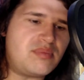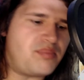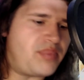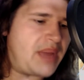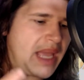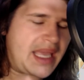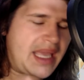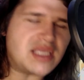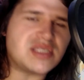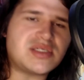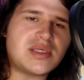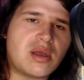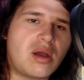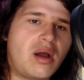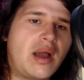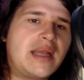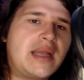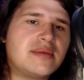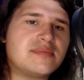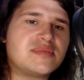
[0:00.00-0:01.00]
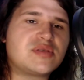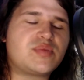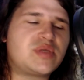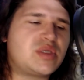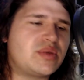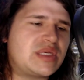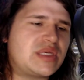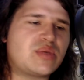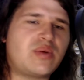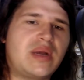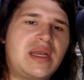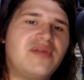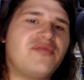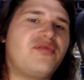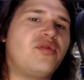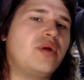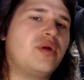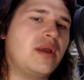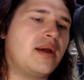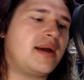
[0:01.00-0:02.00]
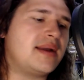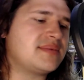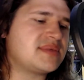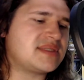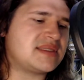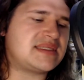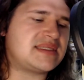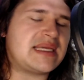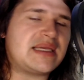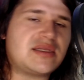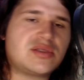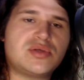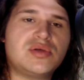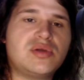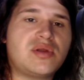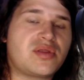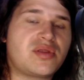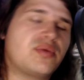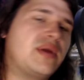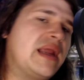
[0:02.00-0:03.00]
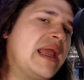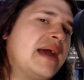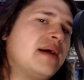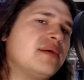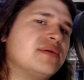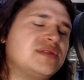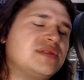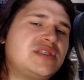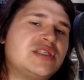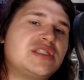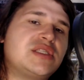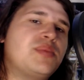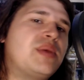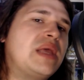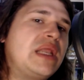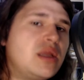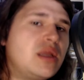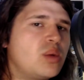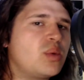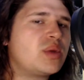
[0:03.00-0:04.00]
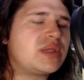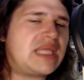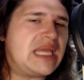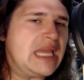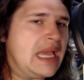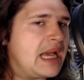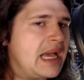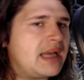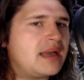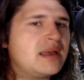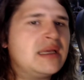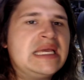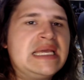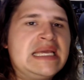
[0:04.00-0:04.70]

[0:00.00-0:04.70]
packaging items, between 20 and 40 items, can take 2 to 3 hours, just depending on what they are.